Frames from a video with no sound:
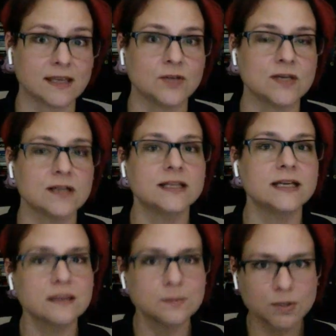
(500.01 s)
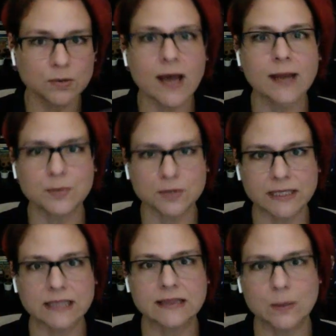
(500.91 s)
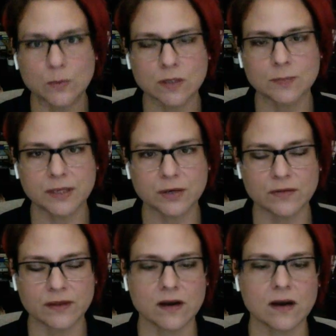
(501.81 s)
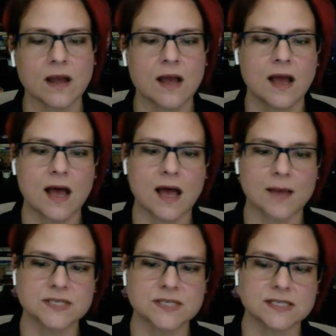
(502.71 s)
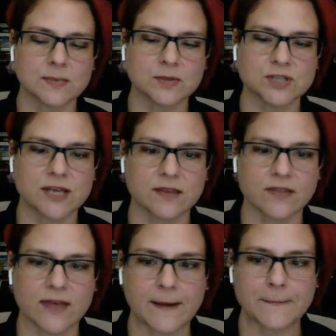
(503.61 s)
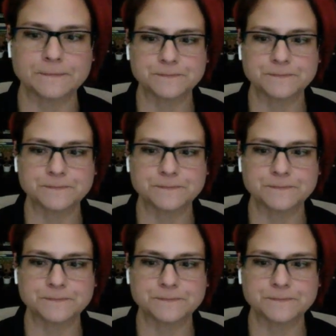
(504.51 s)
You can click the blue hyperlink that will appear there to double check that.